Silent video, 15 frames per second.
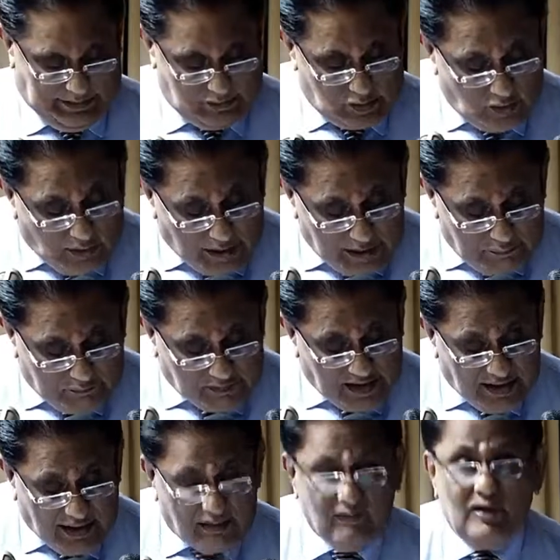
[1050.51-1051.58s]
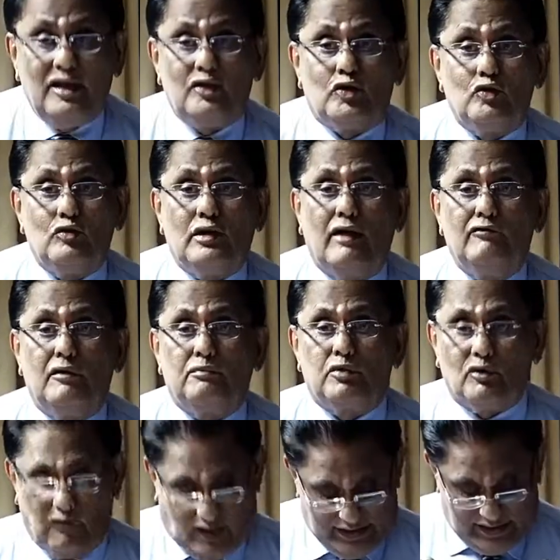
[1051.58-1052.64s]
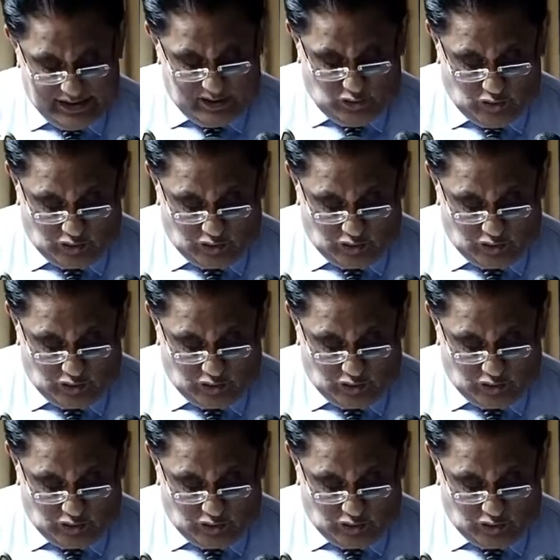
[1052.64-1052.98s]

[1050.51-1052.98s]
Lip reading: So I think we should have a proviso